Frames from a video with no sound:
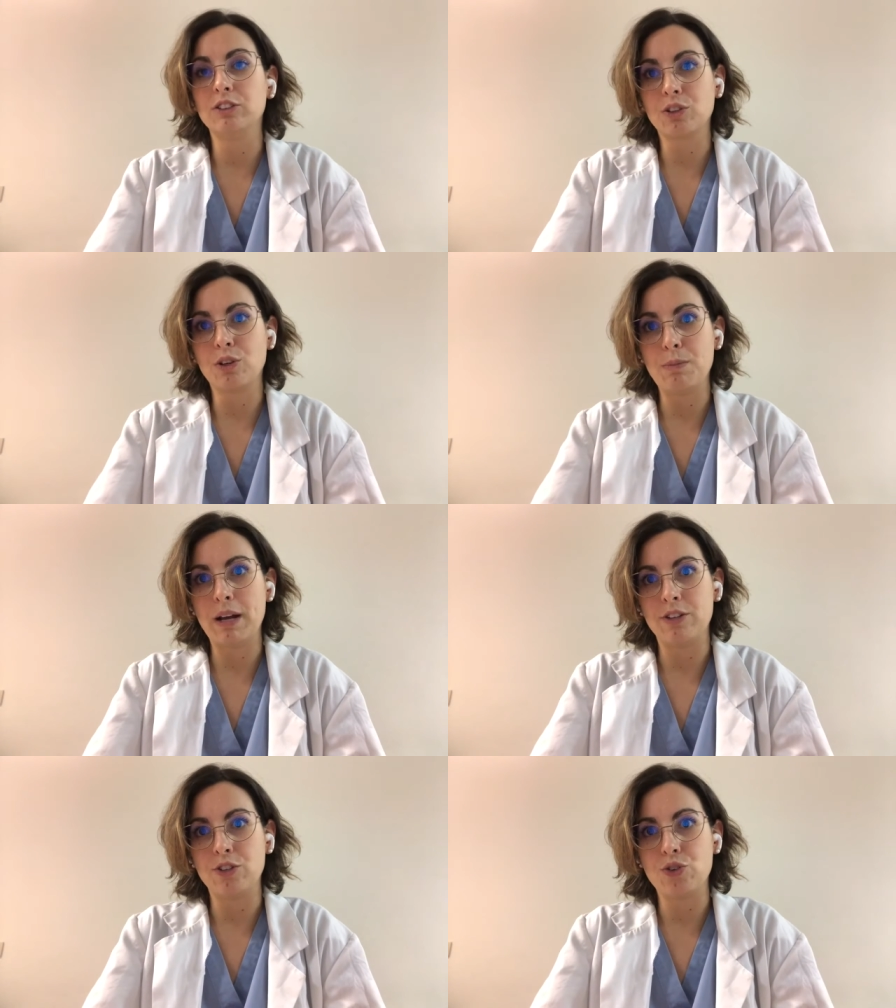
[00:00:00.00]

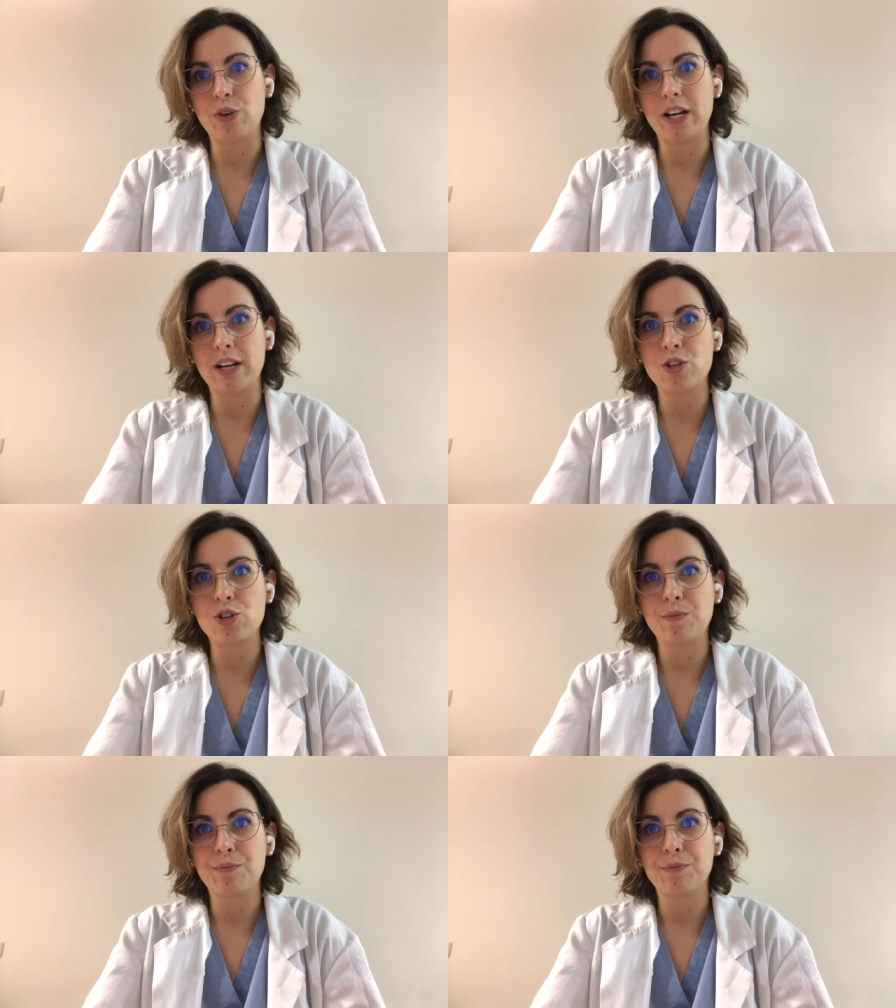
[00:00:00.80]
gallbladder drainage.
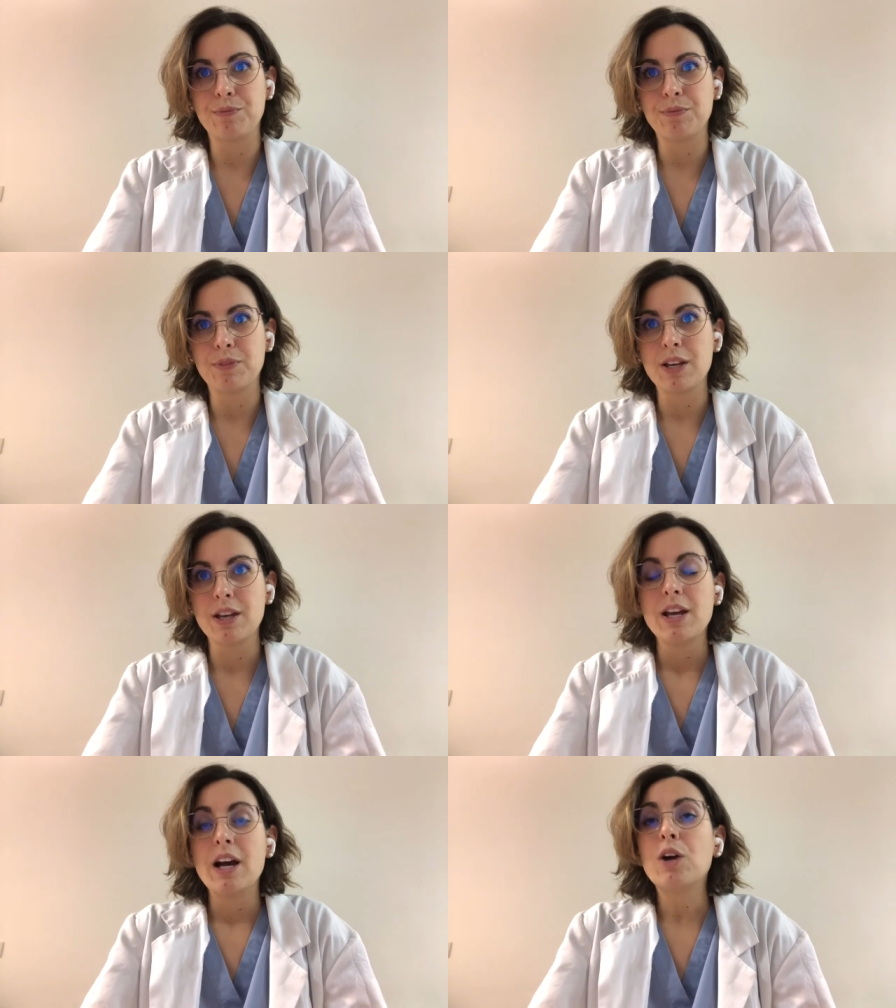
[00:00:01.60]

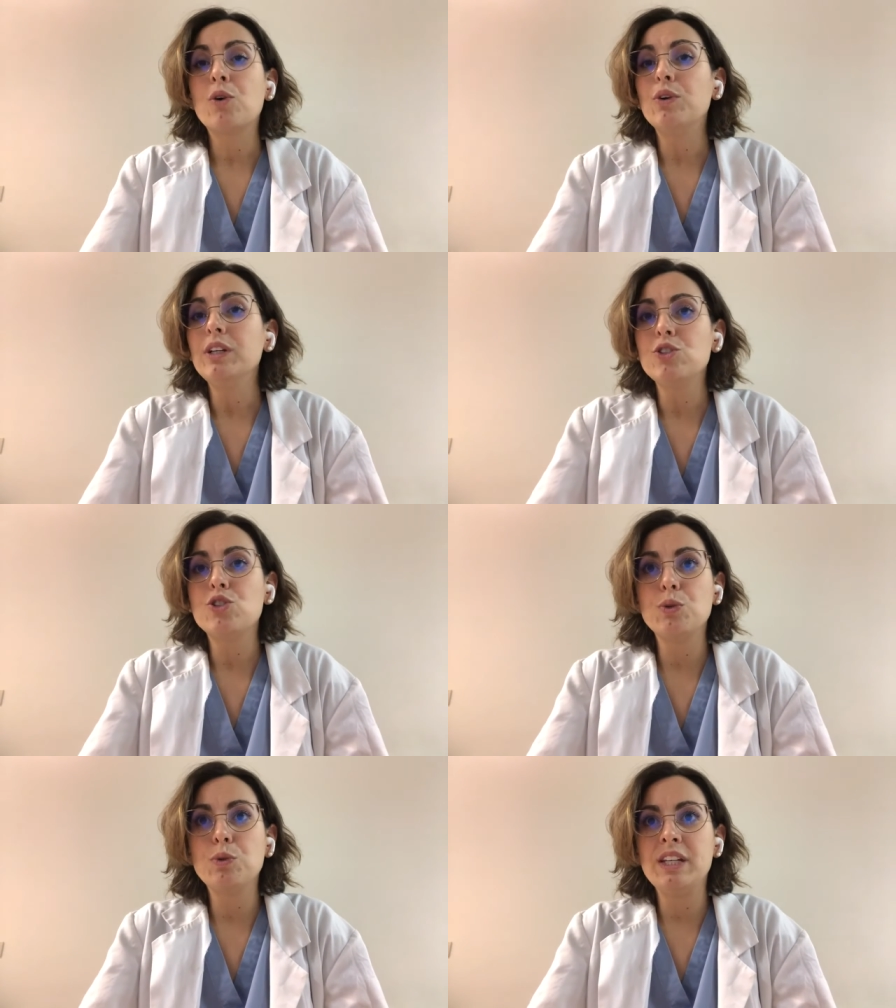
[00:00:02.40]
According
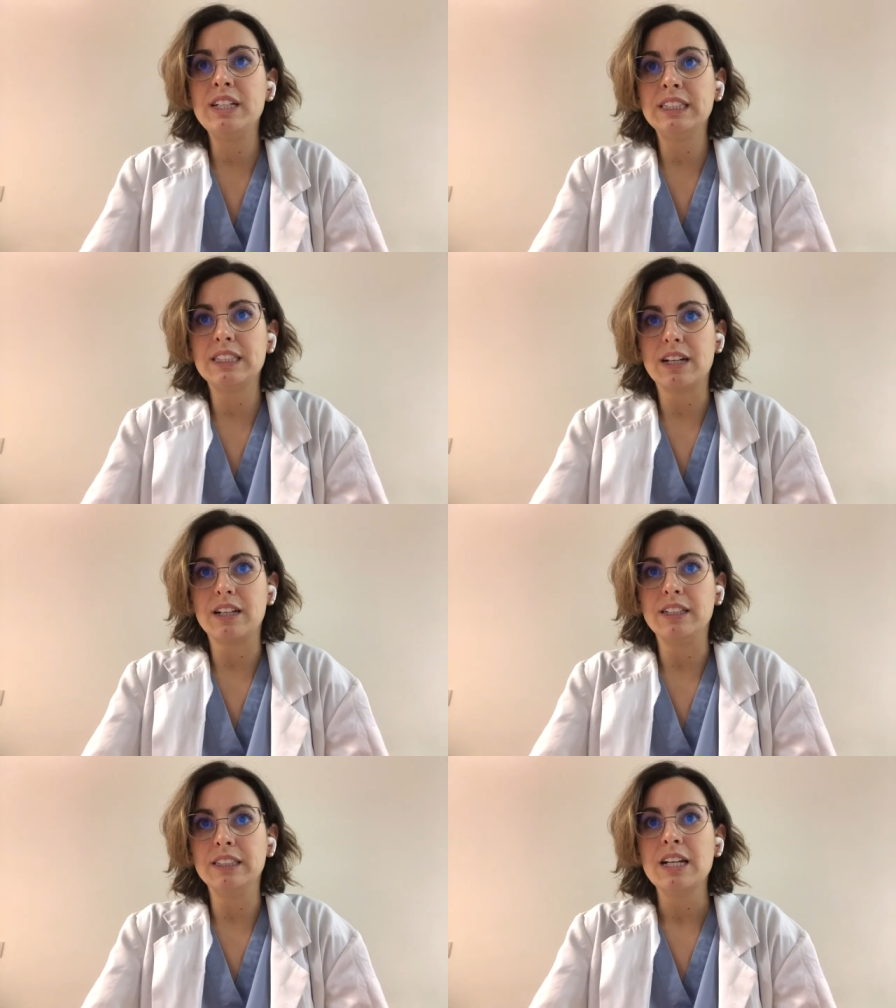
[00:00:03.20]
to these
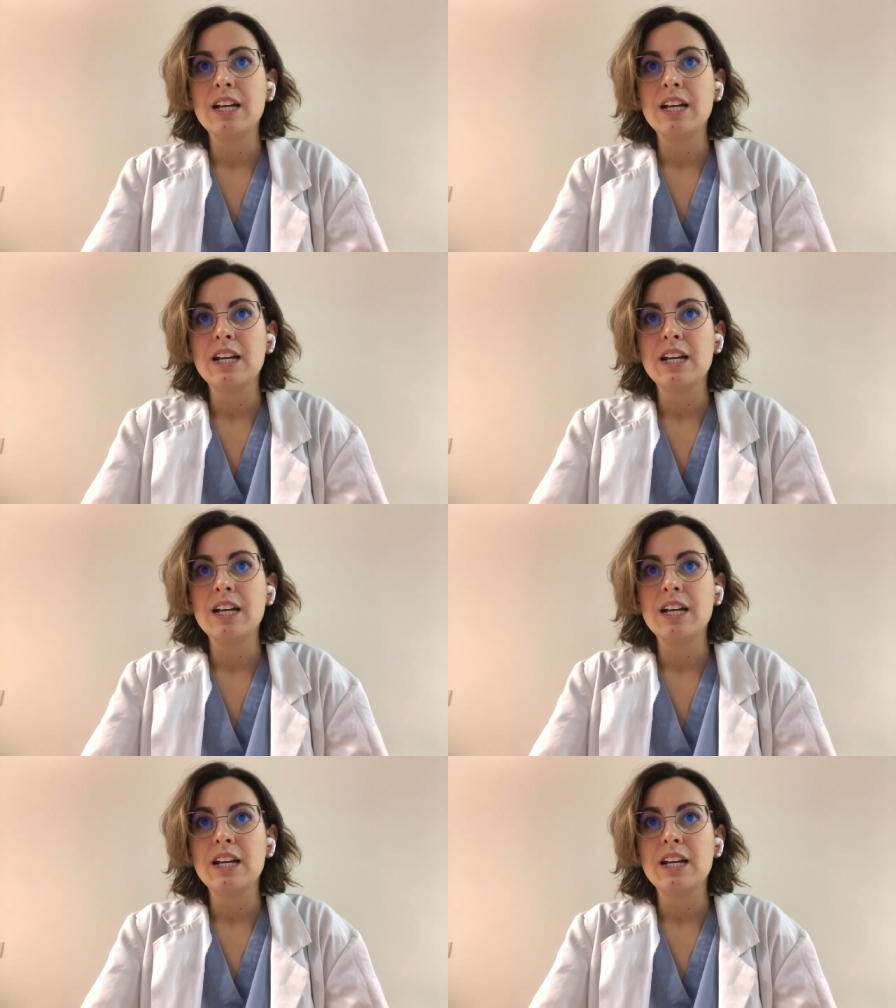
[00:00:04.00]
studies,